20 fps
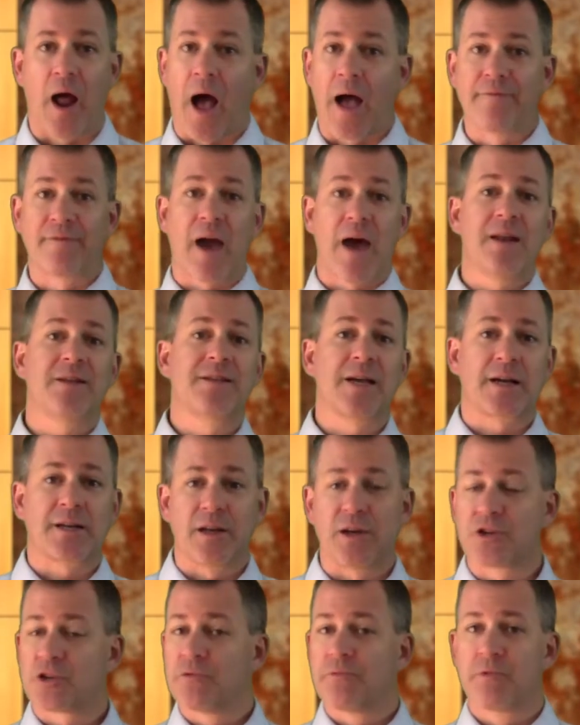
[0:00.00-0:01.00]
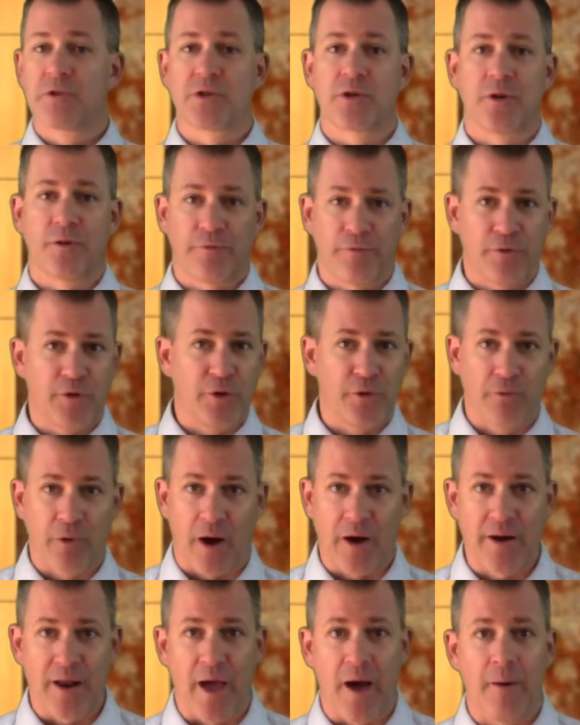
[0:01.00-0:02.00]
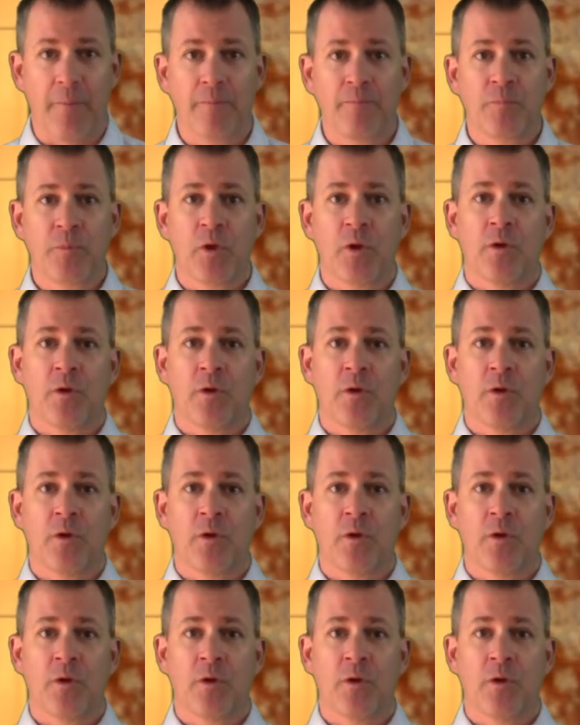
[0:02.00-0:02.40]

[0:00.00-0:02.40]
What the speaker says: I've got a technician reserved for you right now.